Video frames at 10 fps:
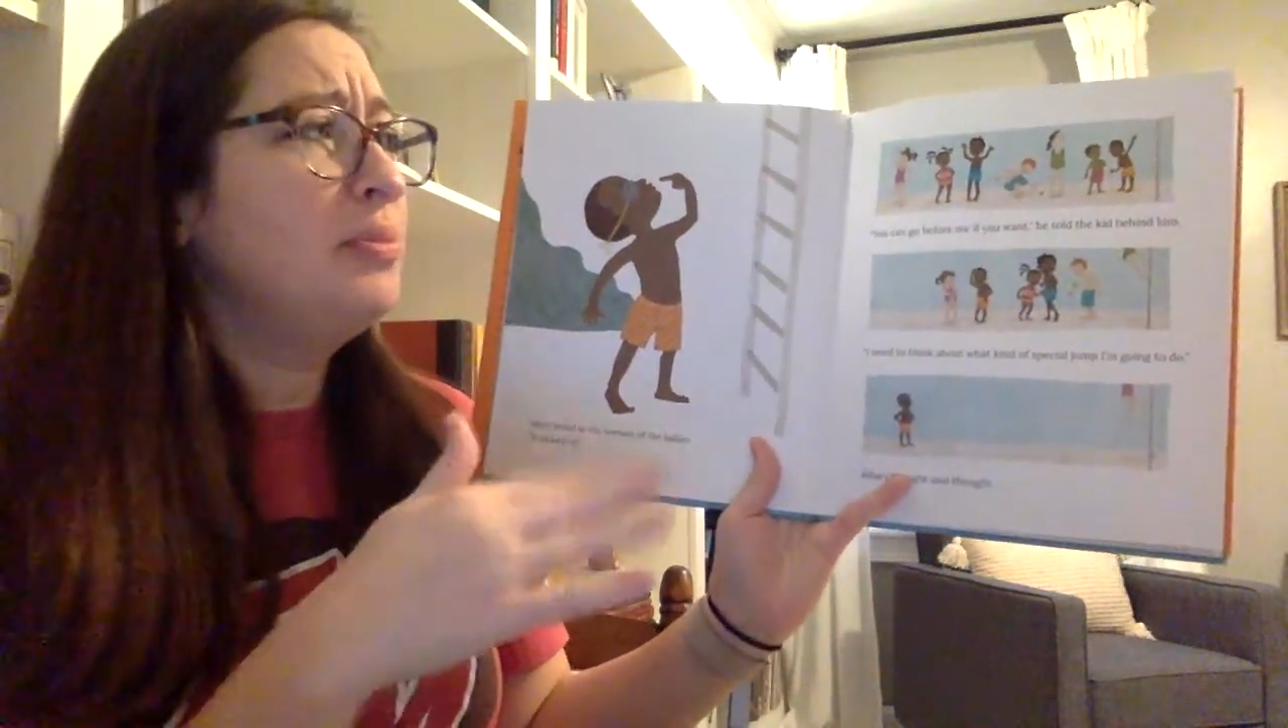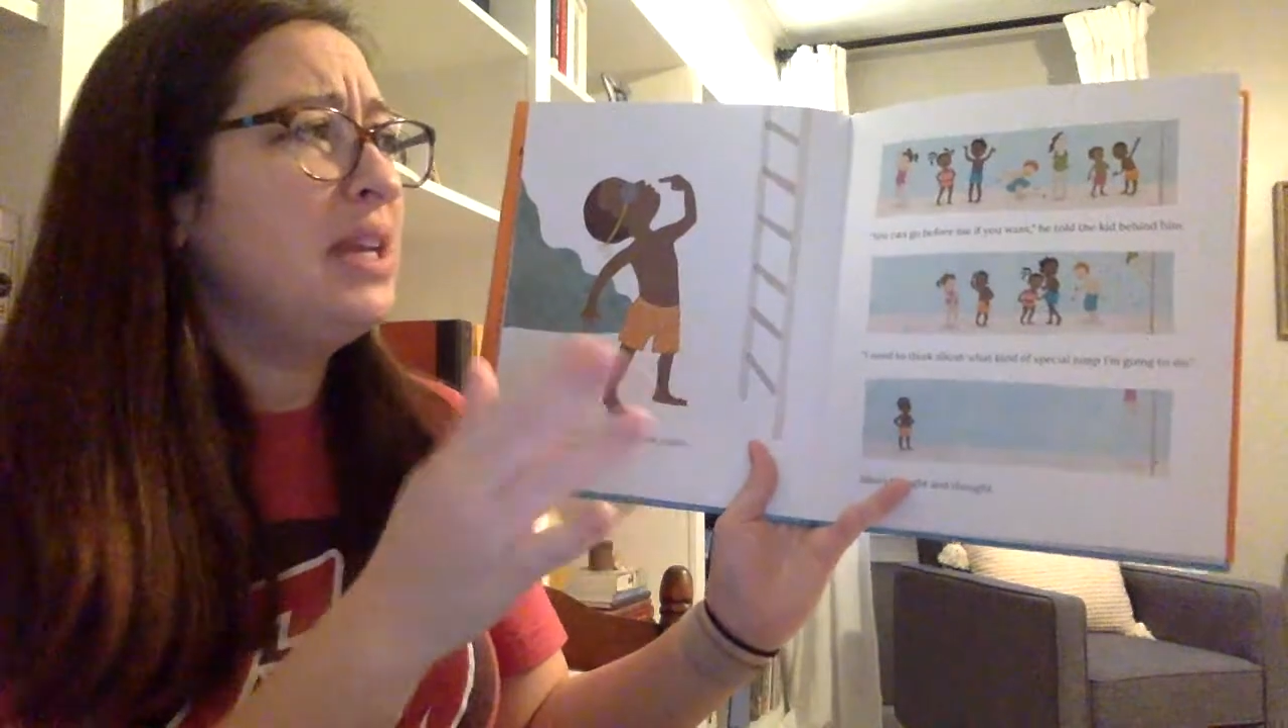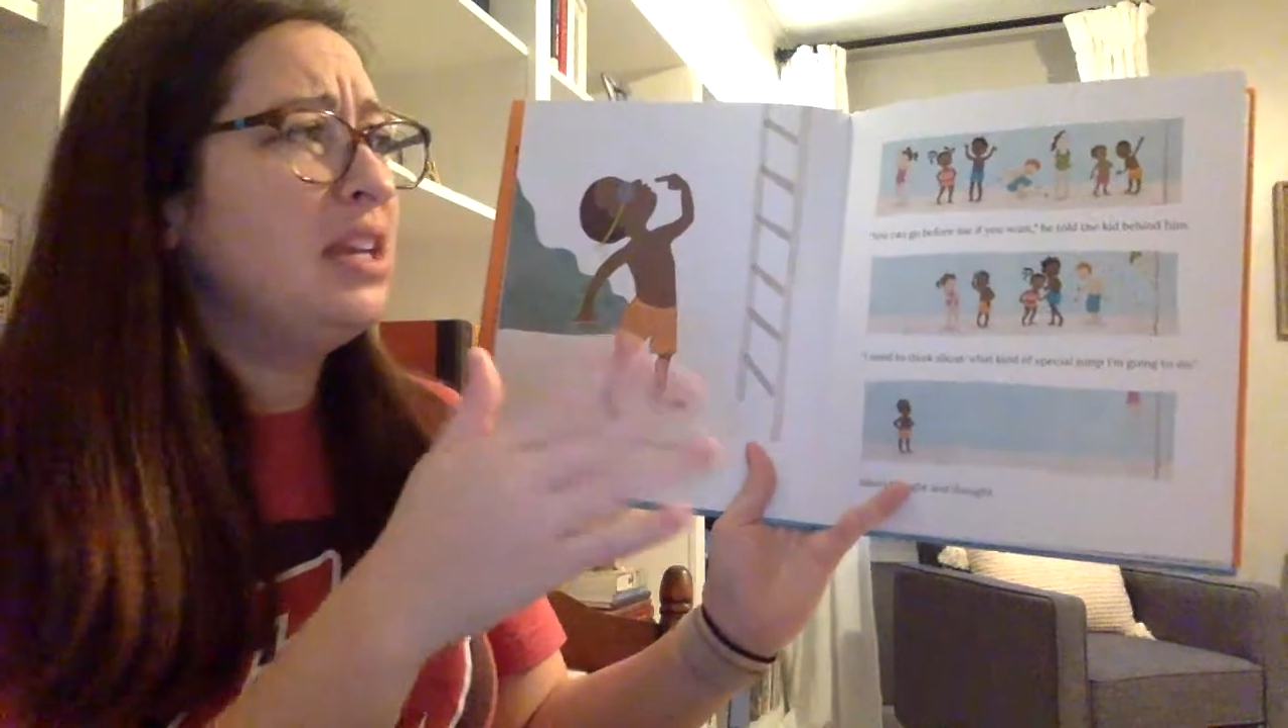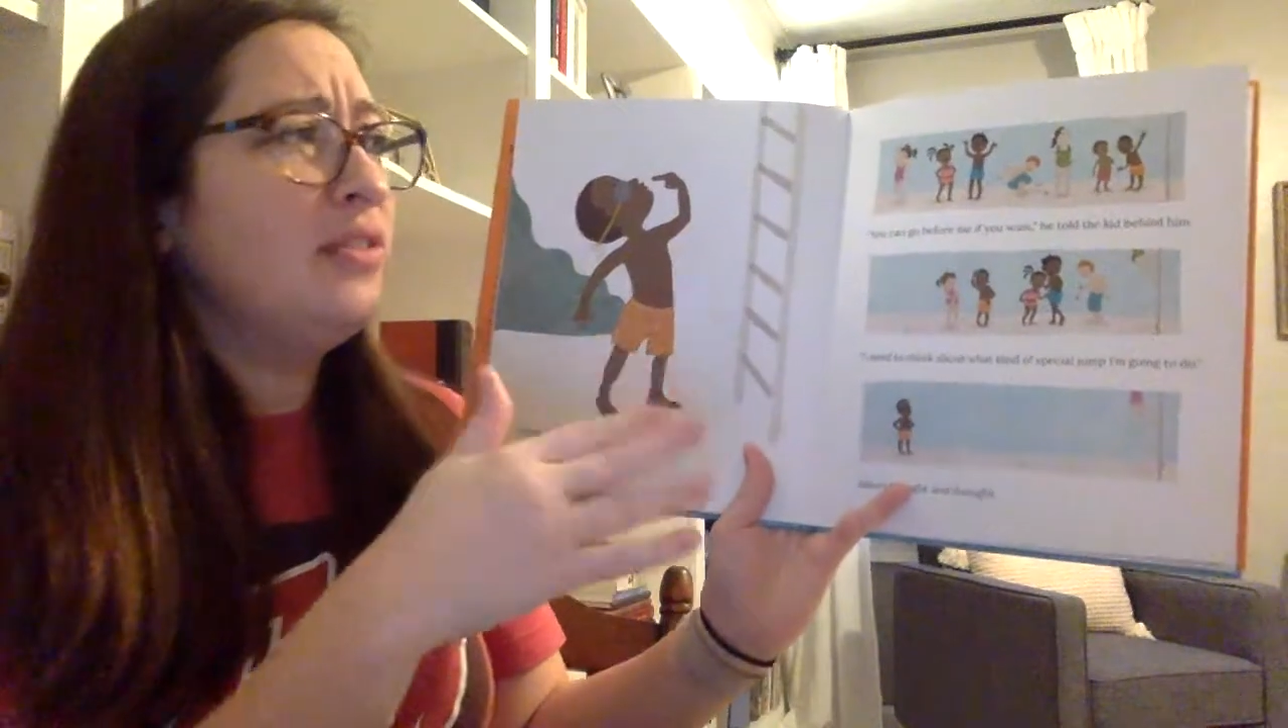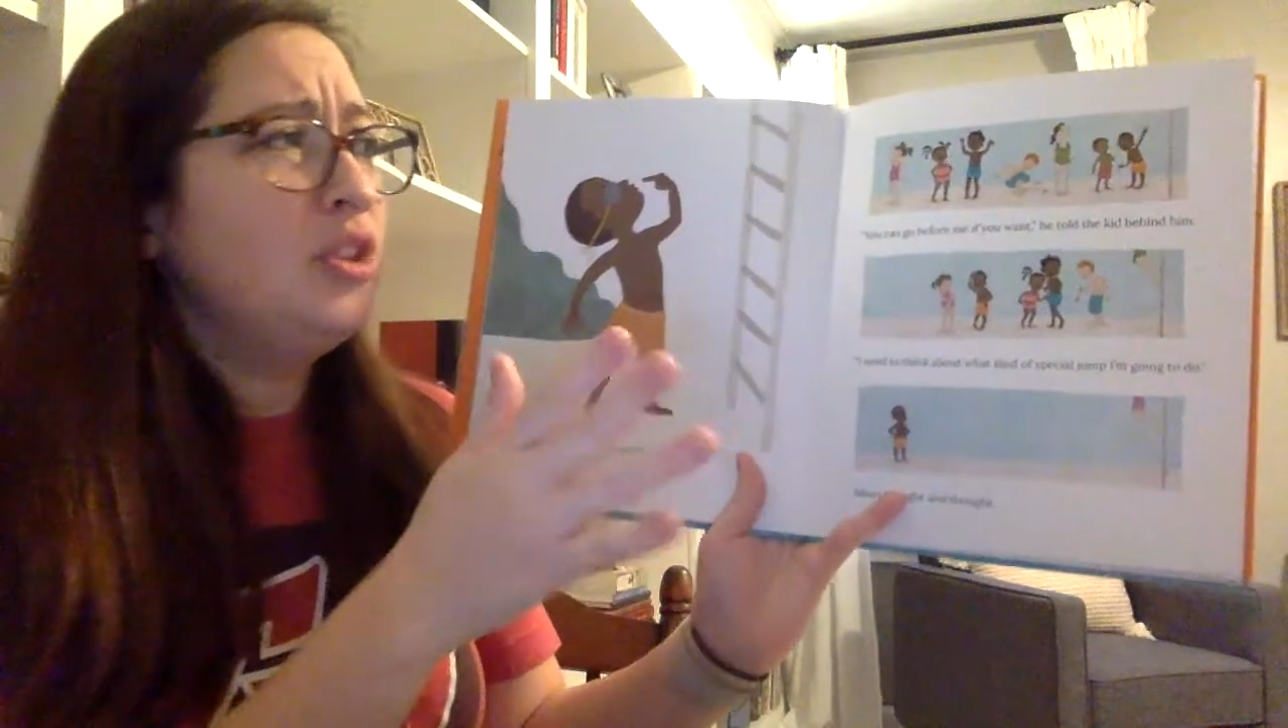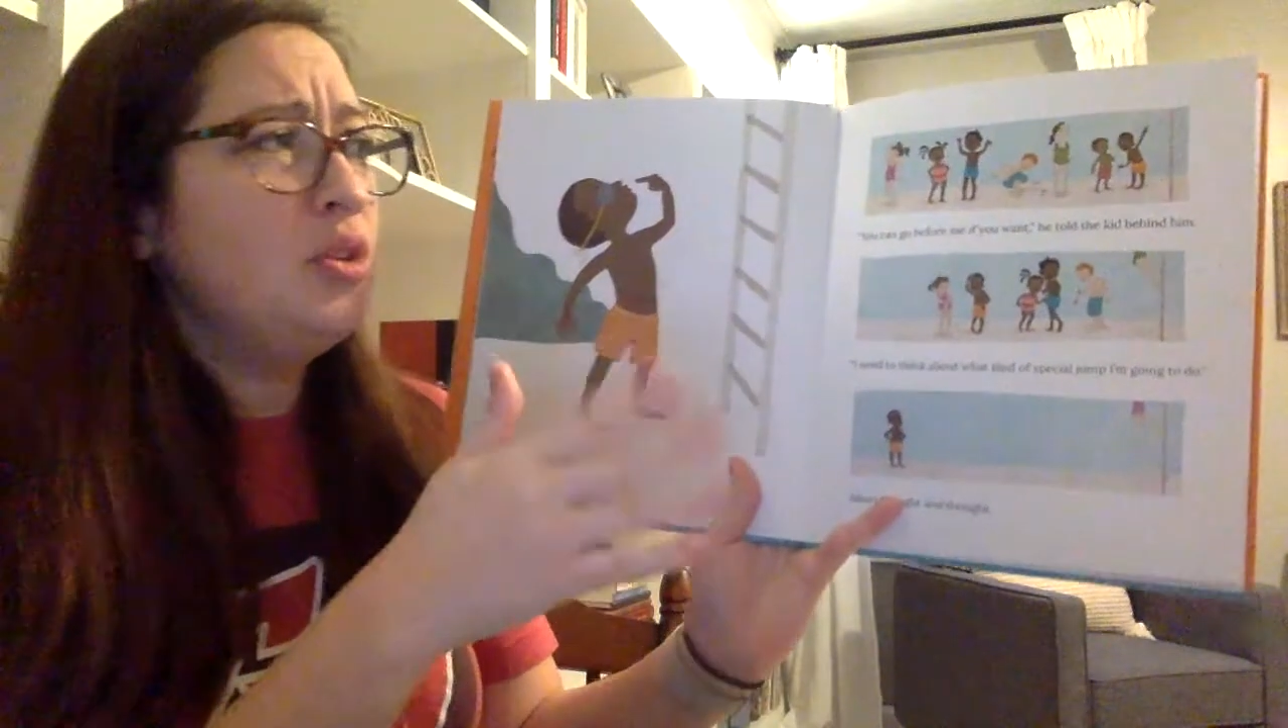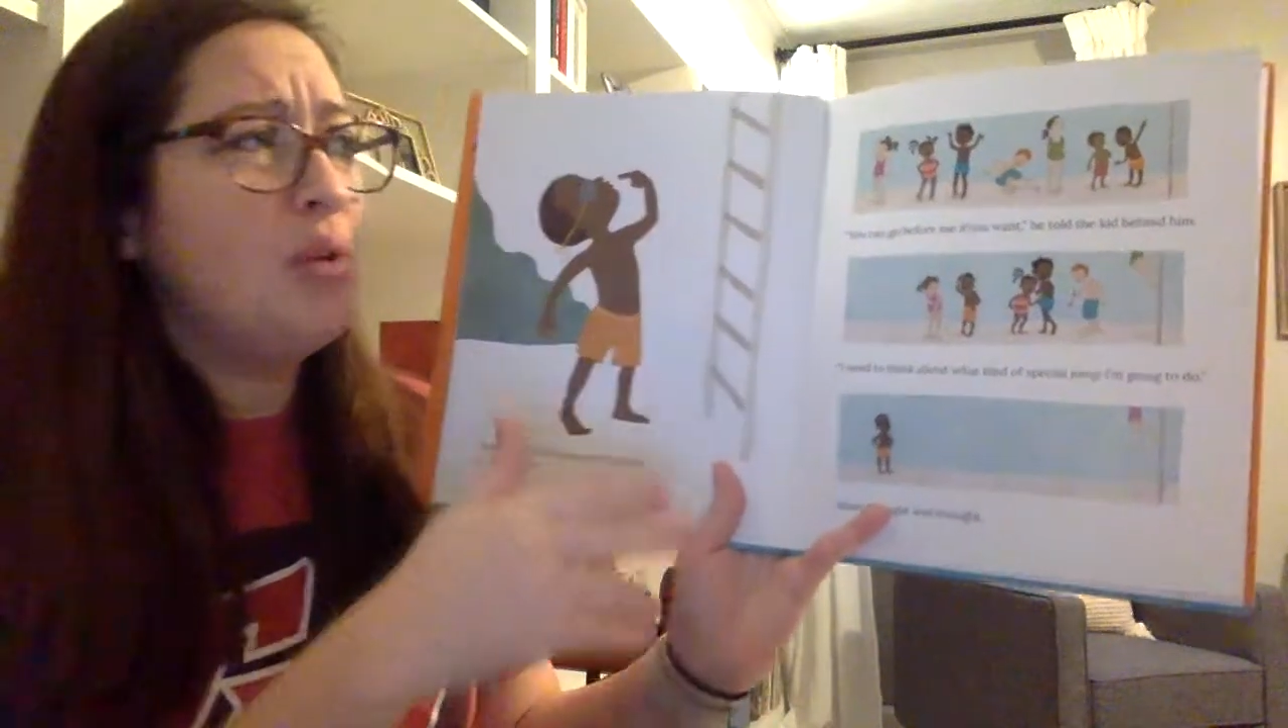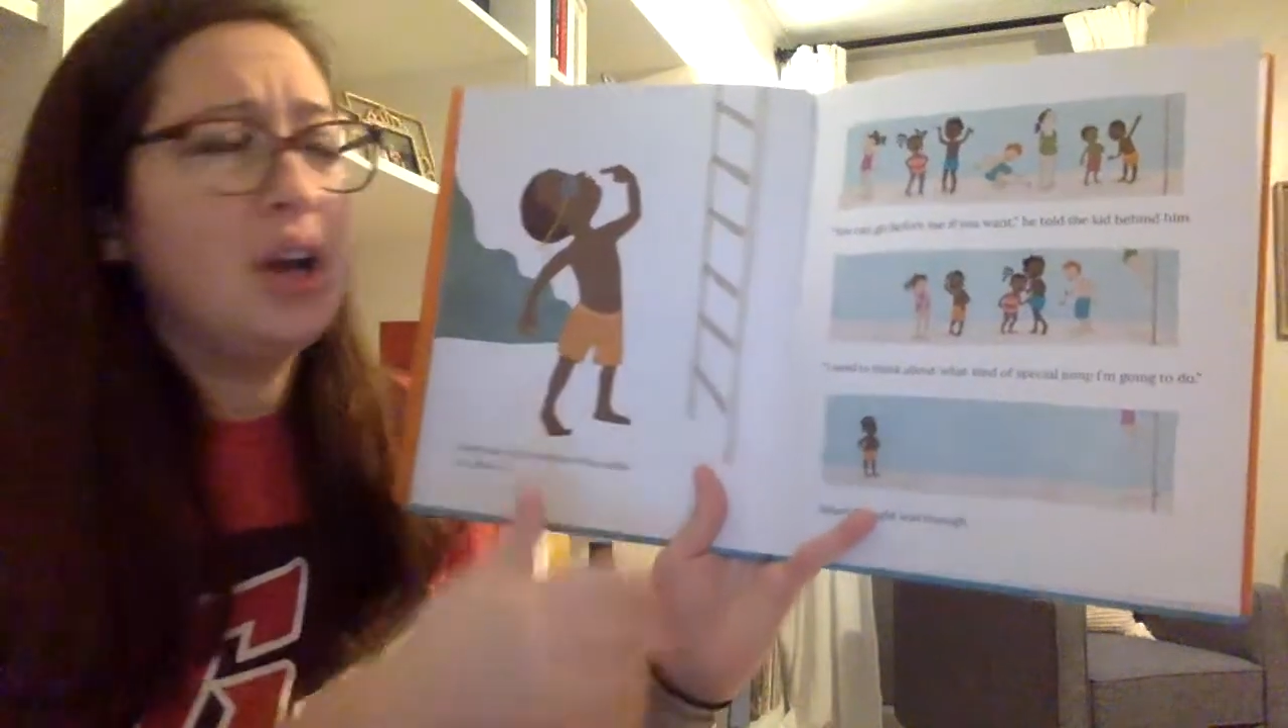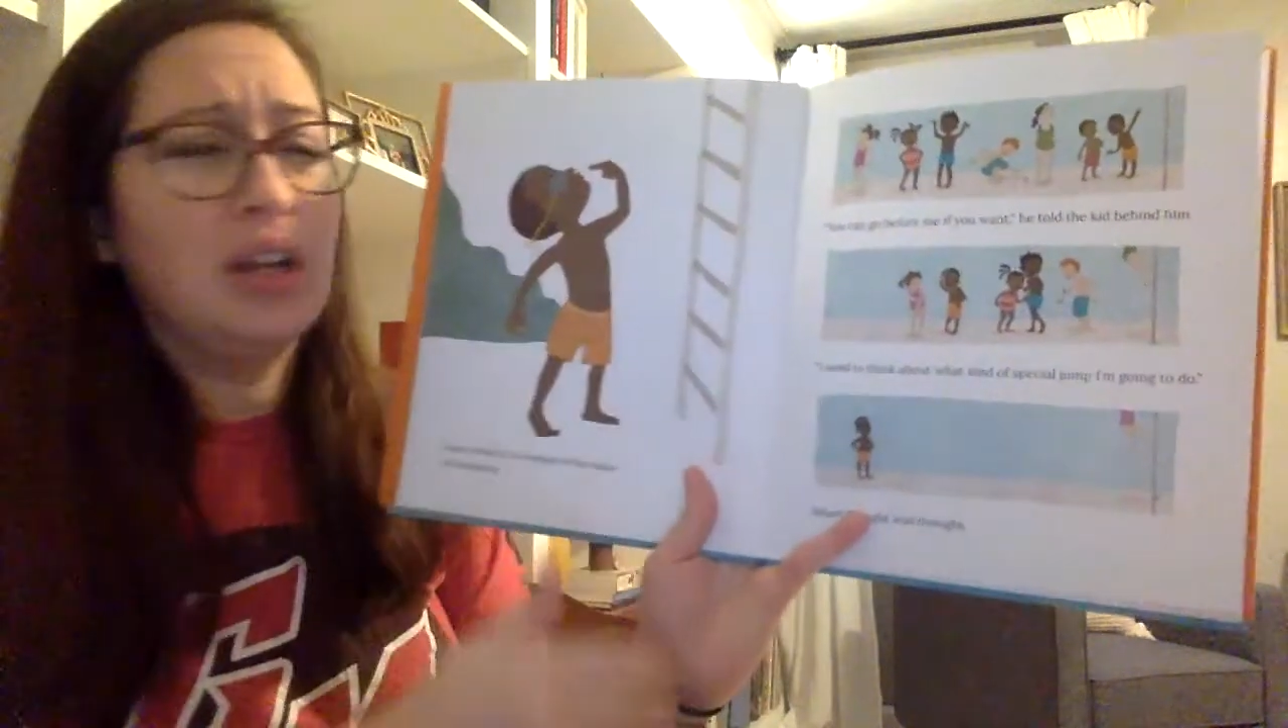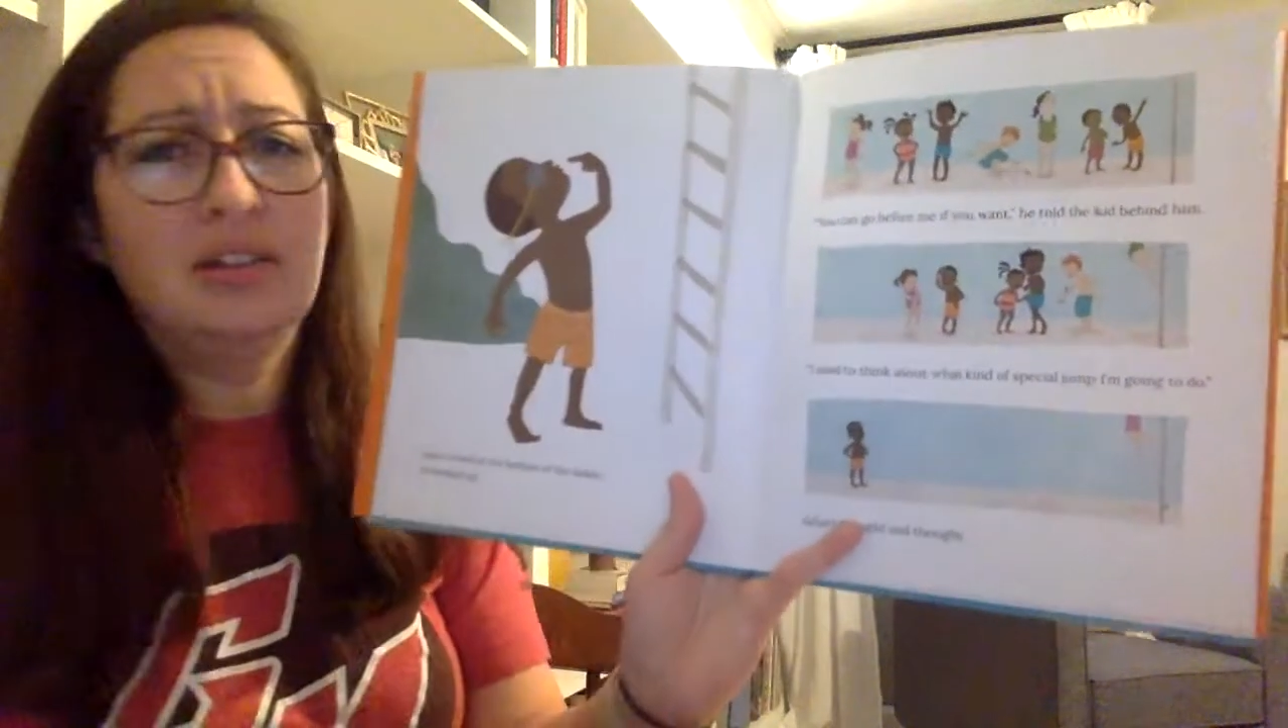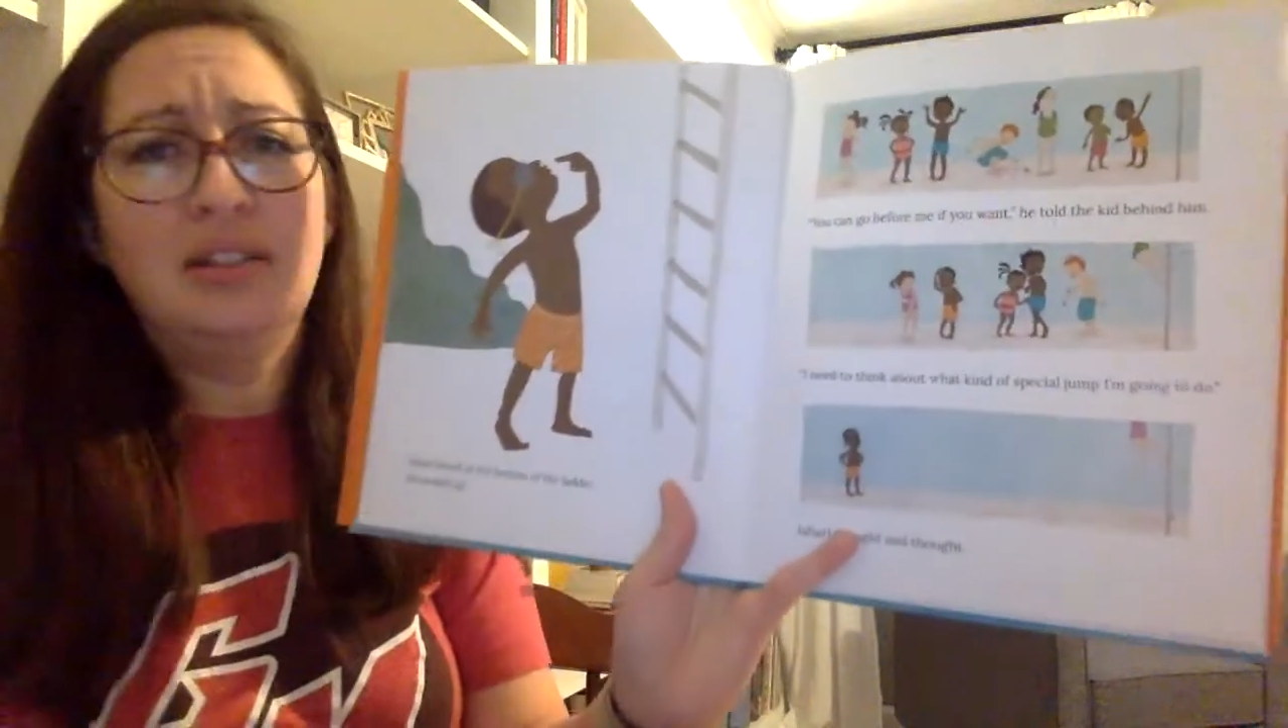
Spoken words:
me if you want,